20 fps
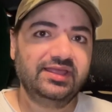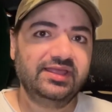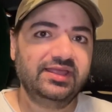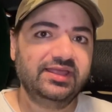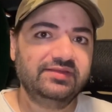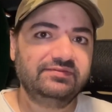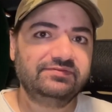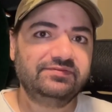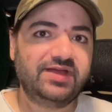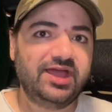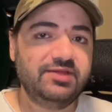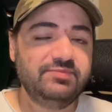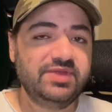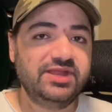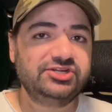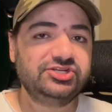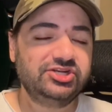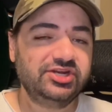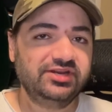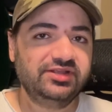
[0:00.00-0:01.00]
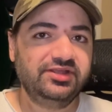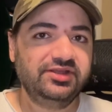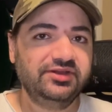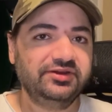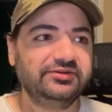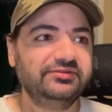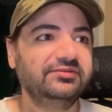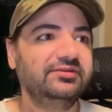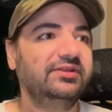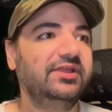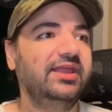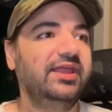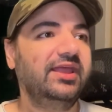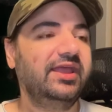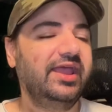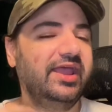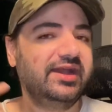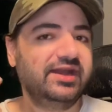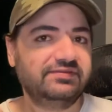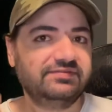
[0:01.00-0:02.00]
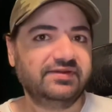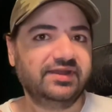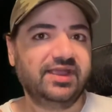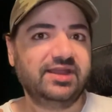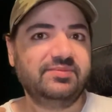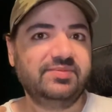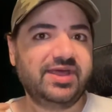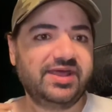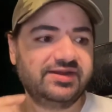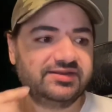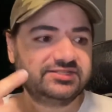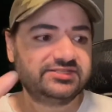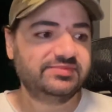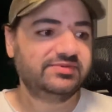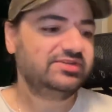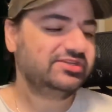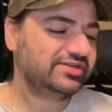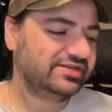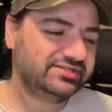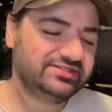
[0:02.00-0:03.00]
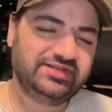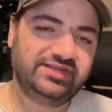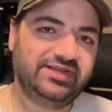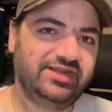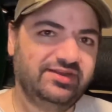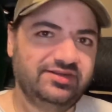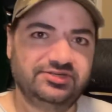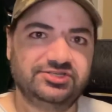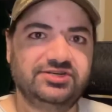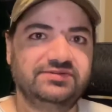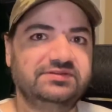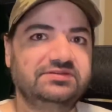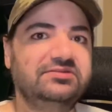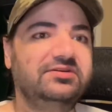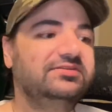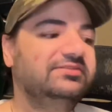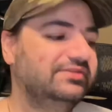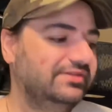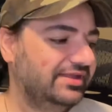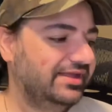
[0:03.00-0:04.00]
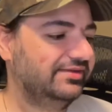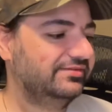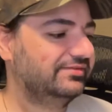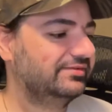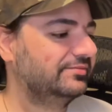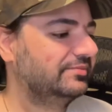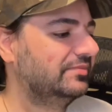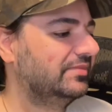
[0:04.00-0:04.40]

if I mention it here and I forget about it, somebody's going to say, hey, did you ever talk to Dave?